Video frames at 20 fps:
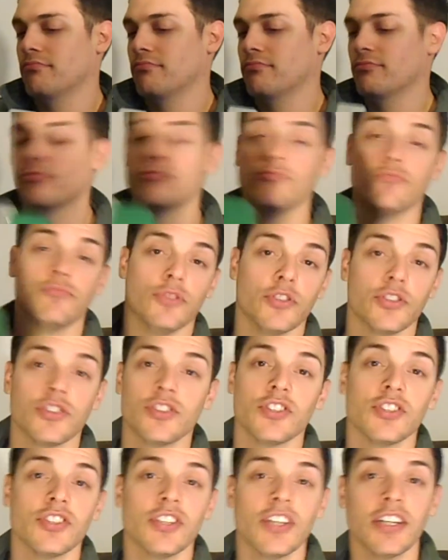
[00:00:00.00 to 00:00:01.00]
it looks
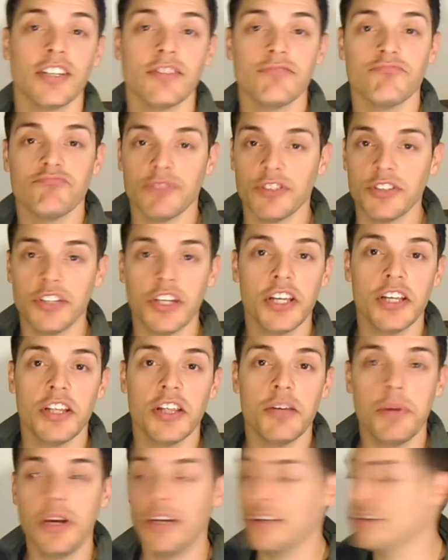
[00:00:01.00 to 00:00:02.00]
just like the day they
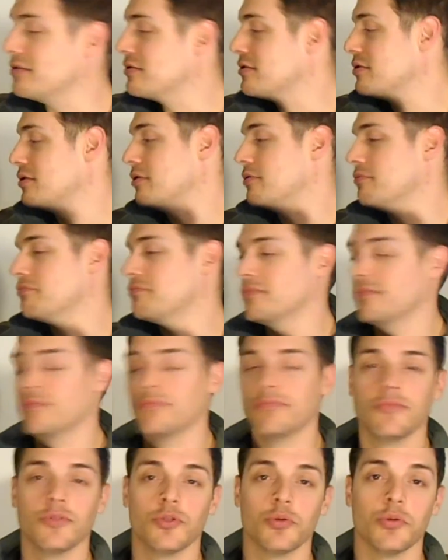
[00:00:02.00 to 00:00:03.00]
made it. So
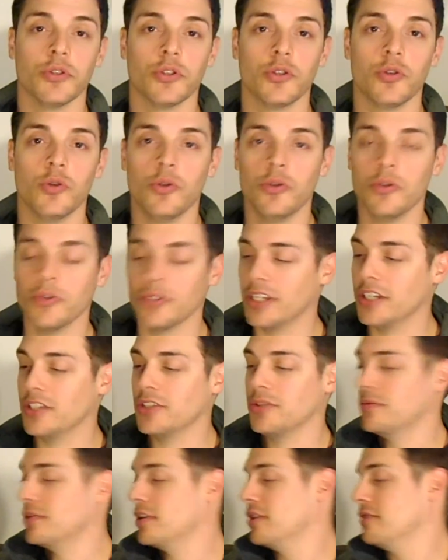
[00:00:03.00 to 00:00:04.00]
it's really cool in case
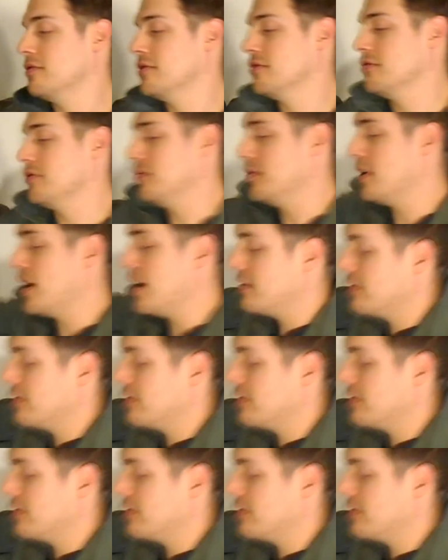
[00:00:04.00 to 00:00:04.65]
you want to ever do that.